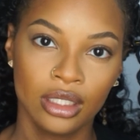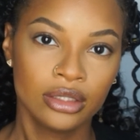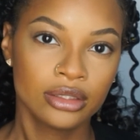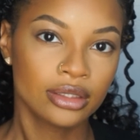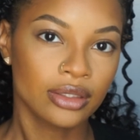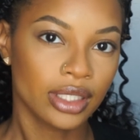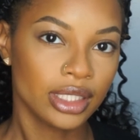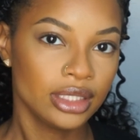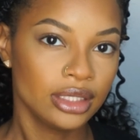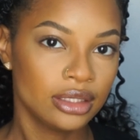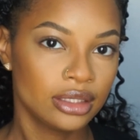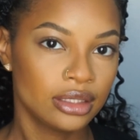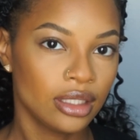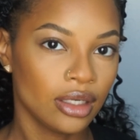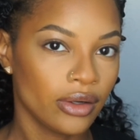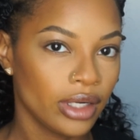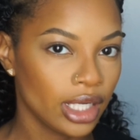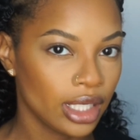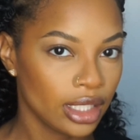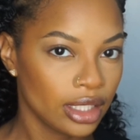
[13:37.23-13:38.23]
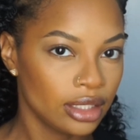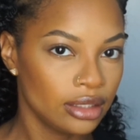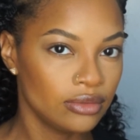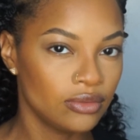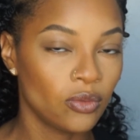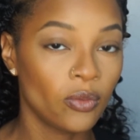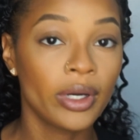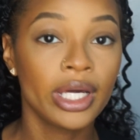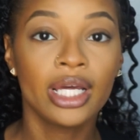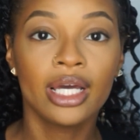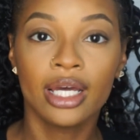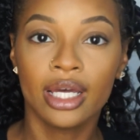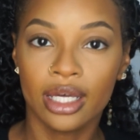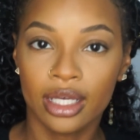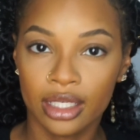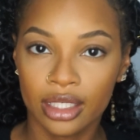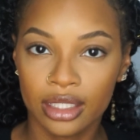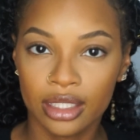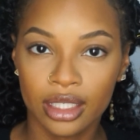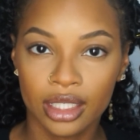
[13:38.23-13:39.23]
So I just went
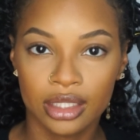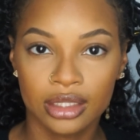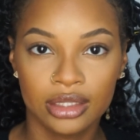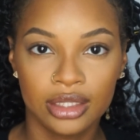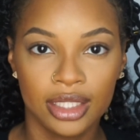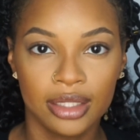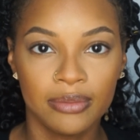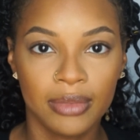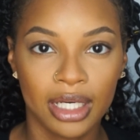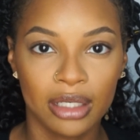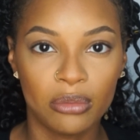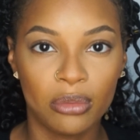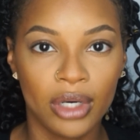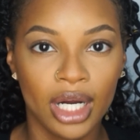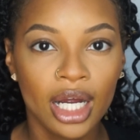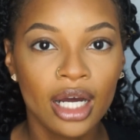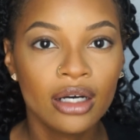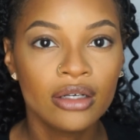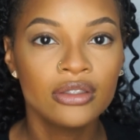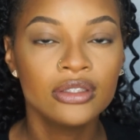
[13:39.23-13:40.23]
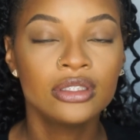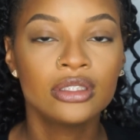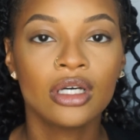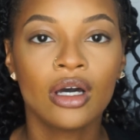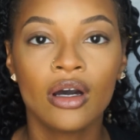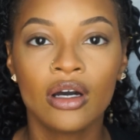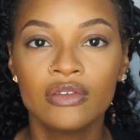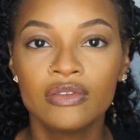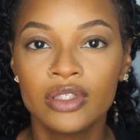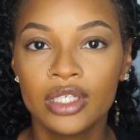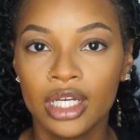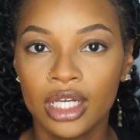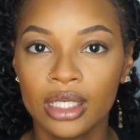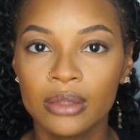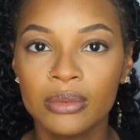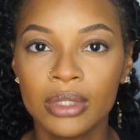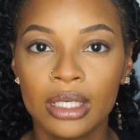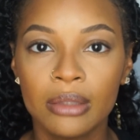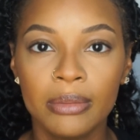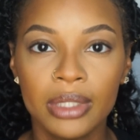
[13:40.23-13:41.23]
ahead and did my brows off
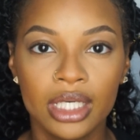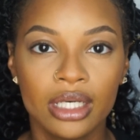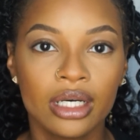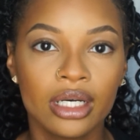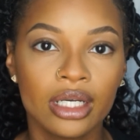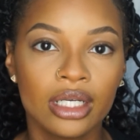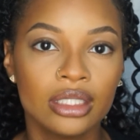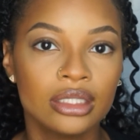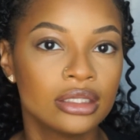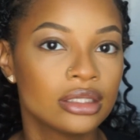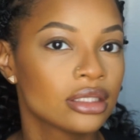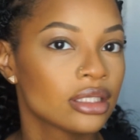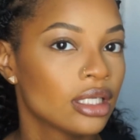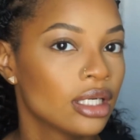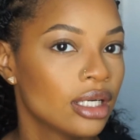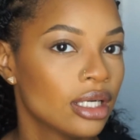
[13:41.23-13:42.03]
camera because